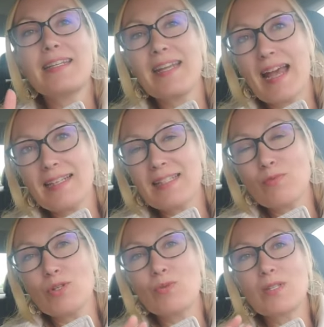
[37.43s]
yes
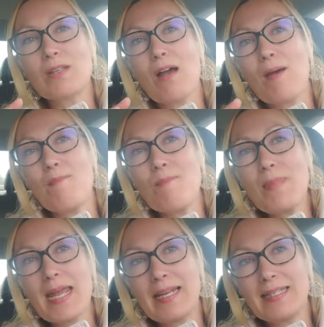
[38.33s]
which was
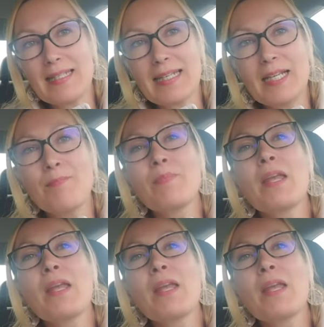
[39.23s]
amazing